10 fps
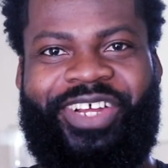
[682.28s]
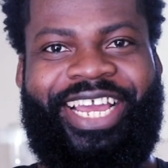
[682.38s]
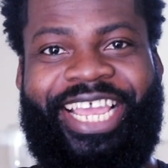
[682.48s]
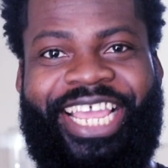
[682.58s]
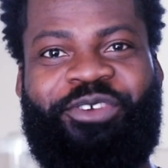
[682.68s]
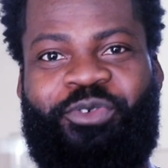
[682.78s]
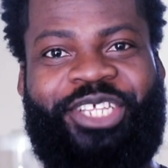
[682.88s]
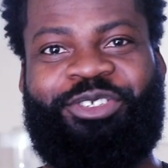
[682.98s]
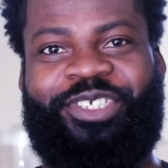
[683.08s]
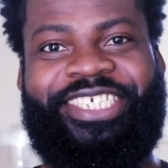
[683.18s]
I can't
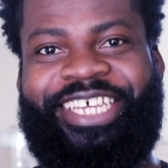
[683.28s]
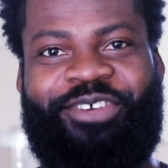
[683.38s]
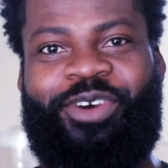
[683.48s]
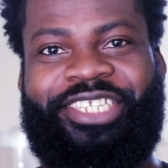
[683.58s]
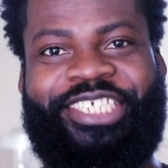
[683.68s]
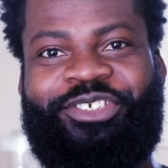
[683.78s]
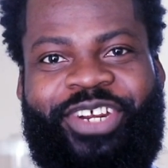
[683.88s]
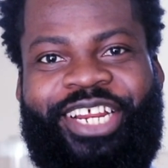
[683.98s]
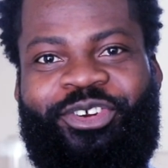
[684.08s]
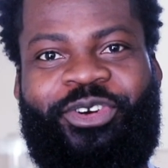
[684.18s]
wait to see what it
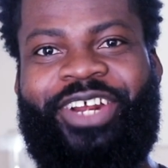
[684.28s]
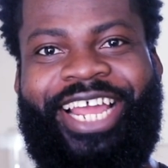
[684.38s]
really looked